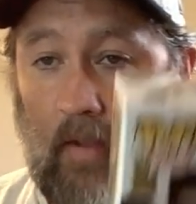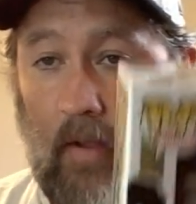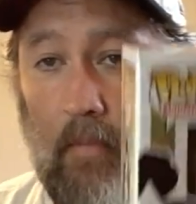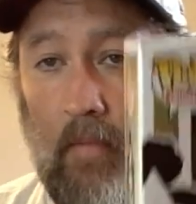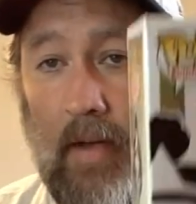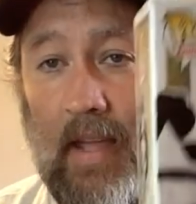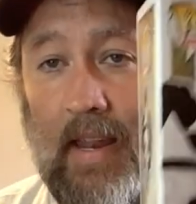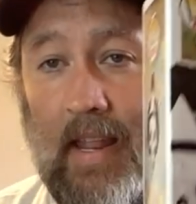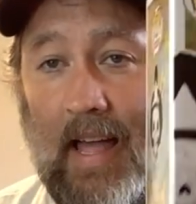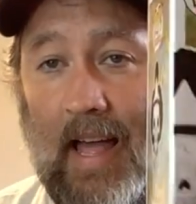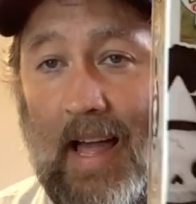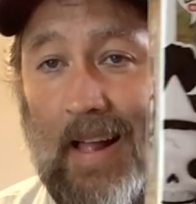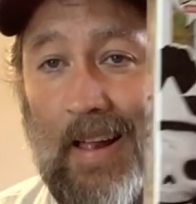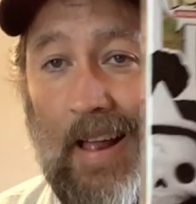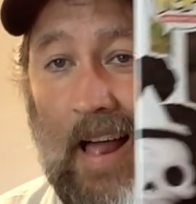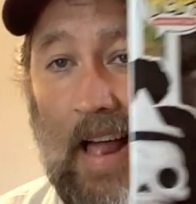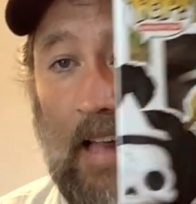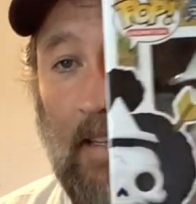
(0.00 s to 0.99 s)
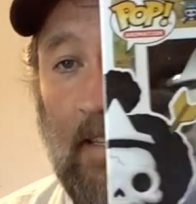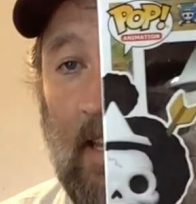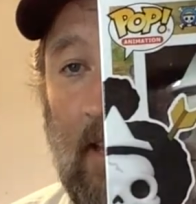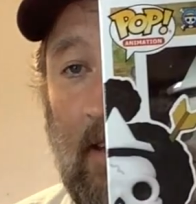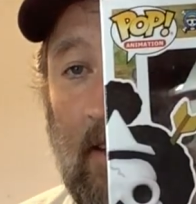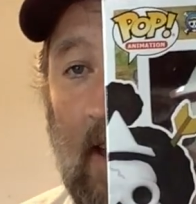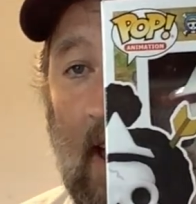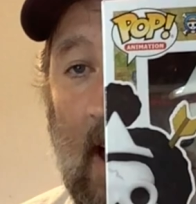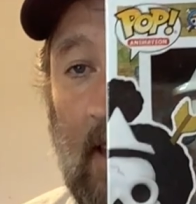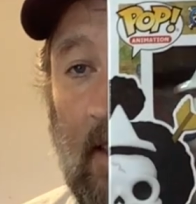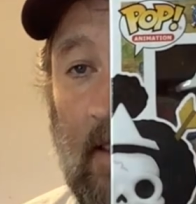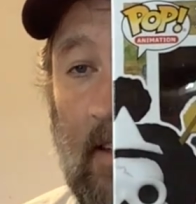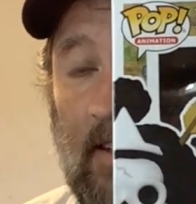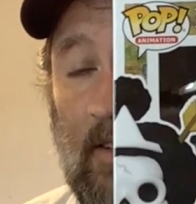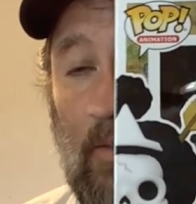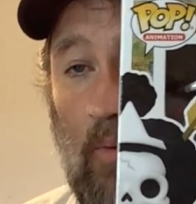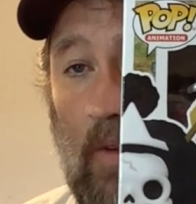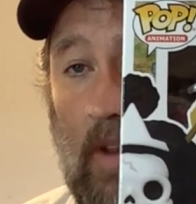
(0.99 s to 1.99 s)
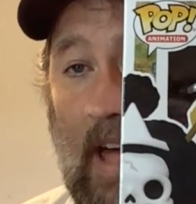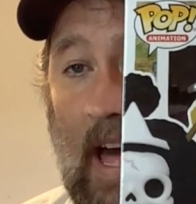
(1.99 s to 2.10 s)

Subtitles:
but I at least got this one.